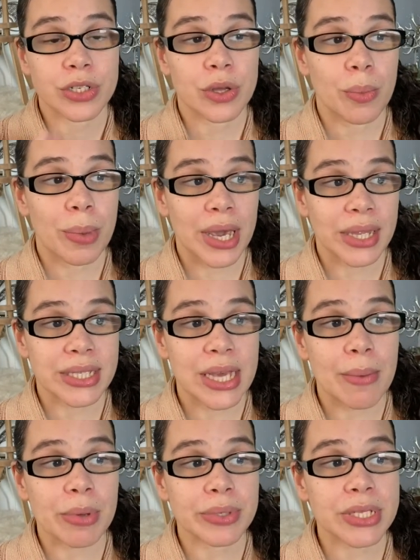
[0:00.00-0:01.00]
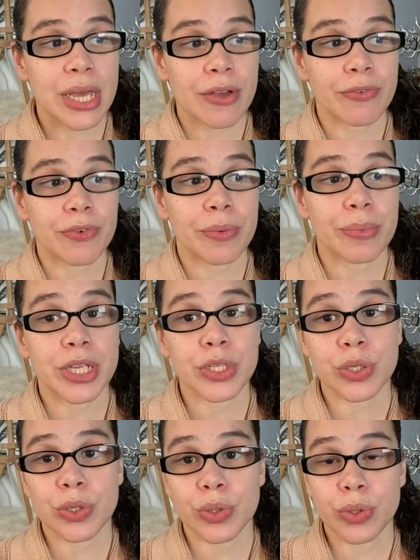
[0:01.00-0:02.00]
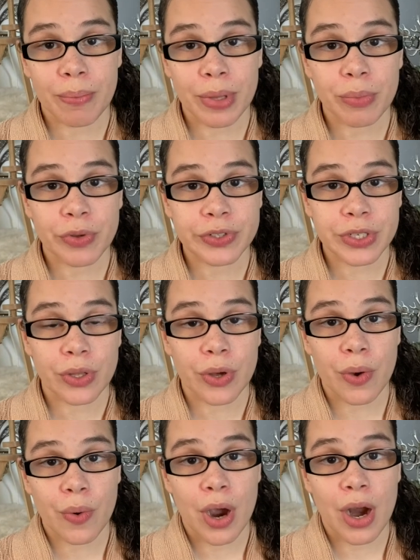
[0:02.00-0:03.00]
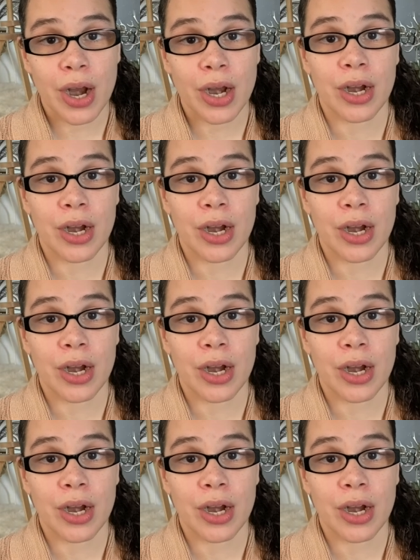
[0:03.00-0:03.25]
So by the time it was time for me to be moved to the OR,